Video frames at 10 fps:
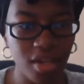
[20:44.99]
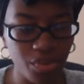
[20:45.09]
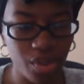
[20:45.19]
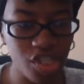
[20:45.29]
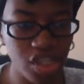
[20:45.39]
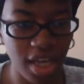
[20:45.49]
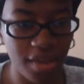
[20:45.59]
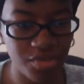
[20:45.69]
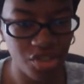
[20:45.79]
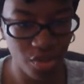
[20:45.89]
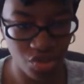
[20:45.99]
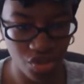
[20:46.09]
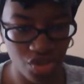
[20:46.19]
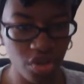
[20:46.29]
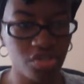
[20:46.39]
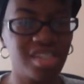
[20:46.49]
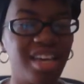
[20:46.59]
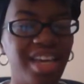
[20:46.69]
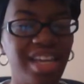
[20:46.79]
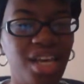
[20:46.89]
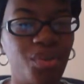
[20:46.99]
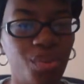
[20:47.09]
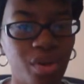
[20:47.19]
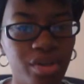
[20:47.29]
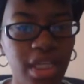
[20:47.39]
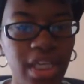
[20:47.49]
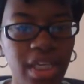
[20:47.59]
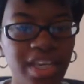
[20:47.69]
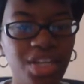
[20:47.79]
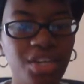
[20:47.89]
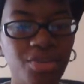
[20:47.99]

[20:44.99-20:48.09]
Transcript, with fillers: in a rush to have children. Children take a lot of work and